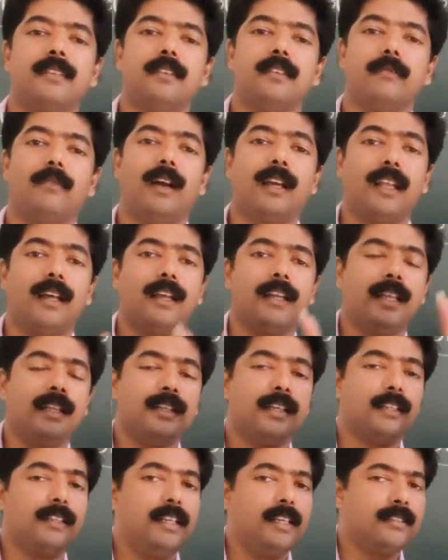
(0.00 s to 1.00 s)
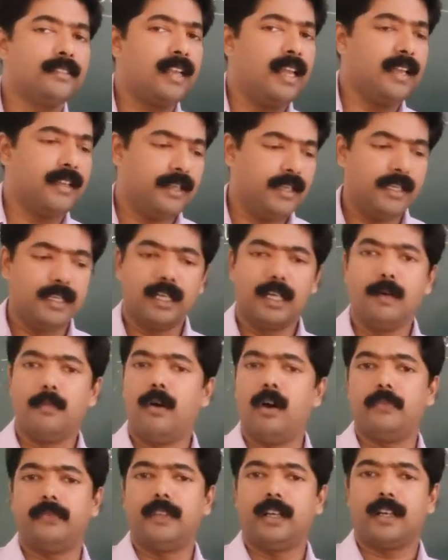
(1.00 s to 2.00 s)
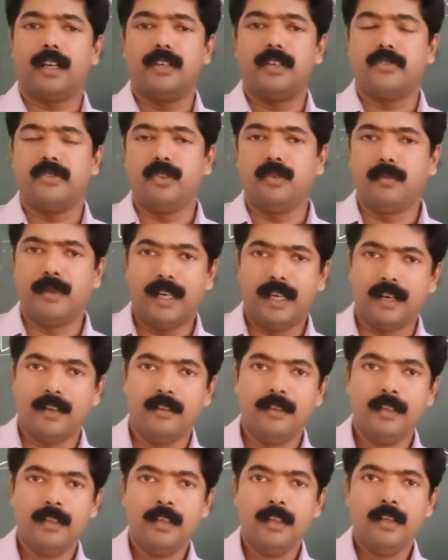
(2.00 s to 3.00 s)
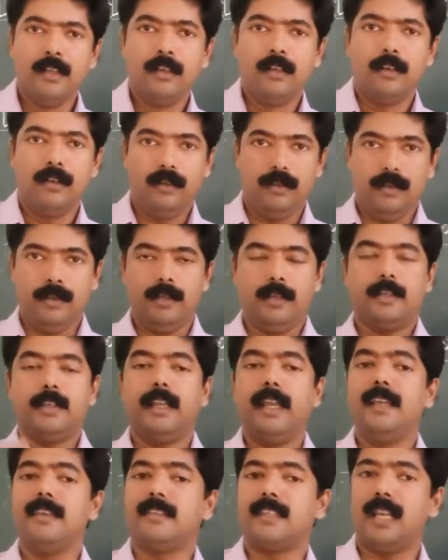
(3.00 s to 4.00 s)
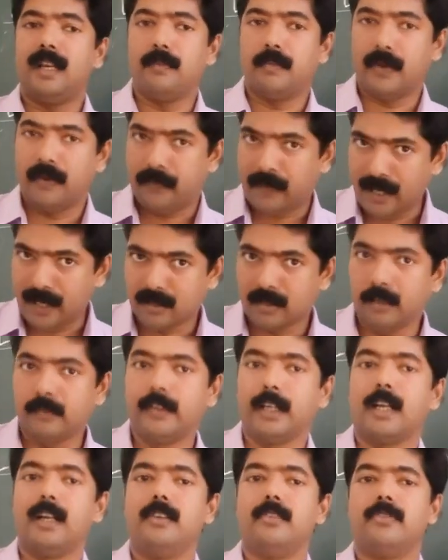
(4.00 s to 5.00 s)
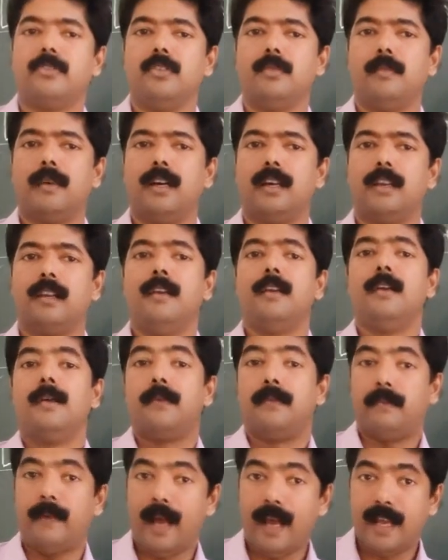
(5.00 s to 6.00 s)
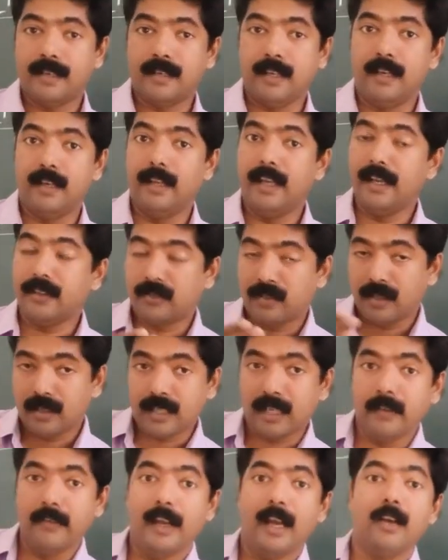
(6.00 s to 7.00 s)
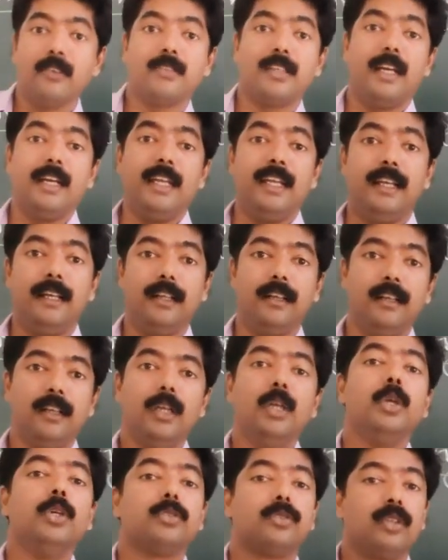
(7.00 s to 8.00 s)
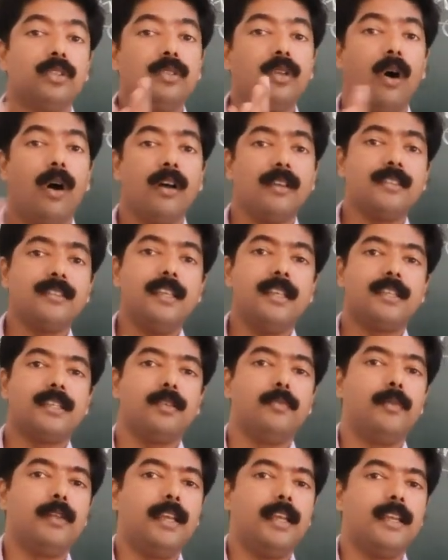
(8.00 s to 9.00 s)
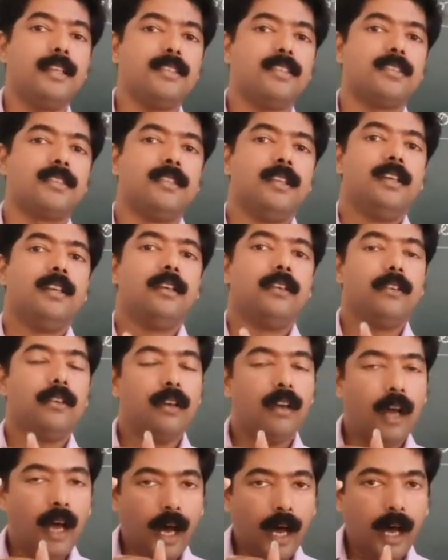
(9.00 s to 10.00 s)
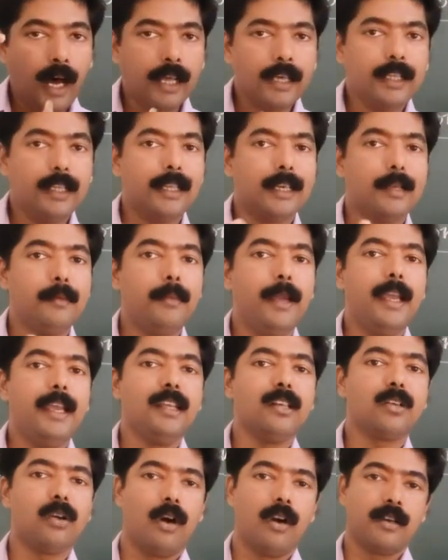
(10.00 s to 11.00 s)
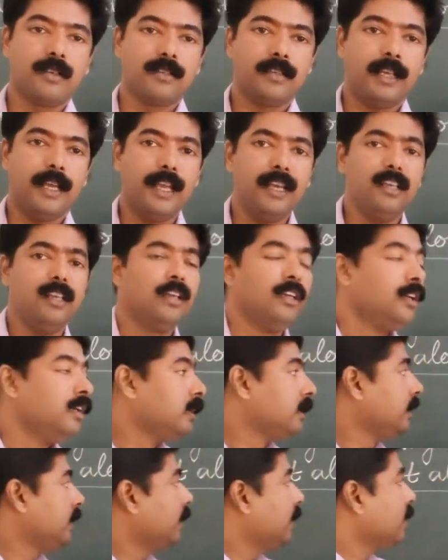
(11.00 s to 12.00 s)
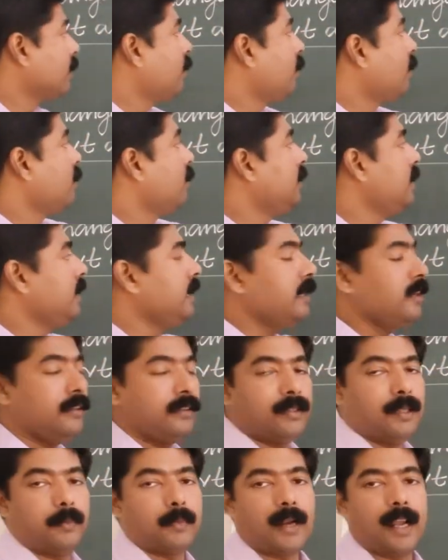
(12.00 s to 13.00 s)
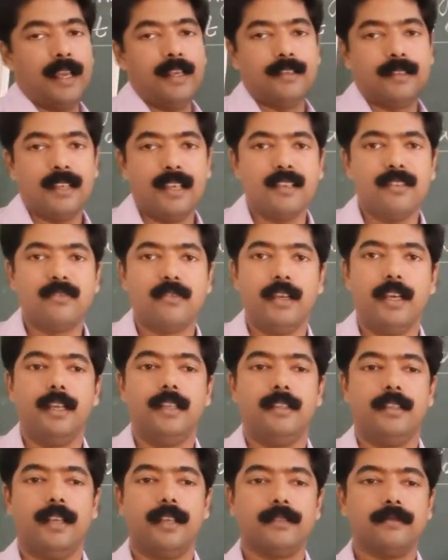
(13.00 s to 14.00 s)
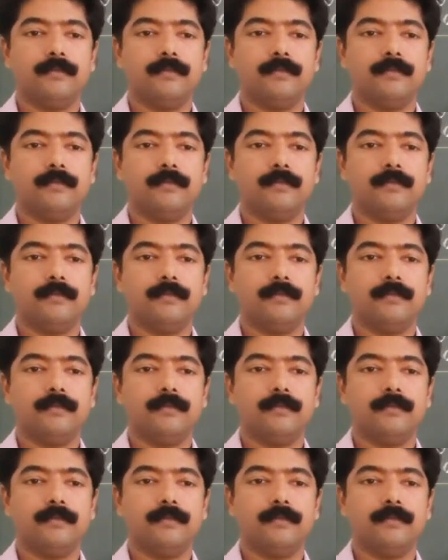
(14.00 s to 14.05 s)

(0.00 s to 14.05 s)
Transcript: in. What are other things like income of the consumer, taste and preference of the consumer, fashion, etc. we have studied. So those determinants remain constant. Here only the prices change.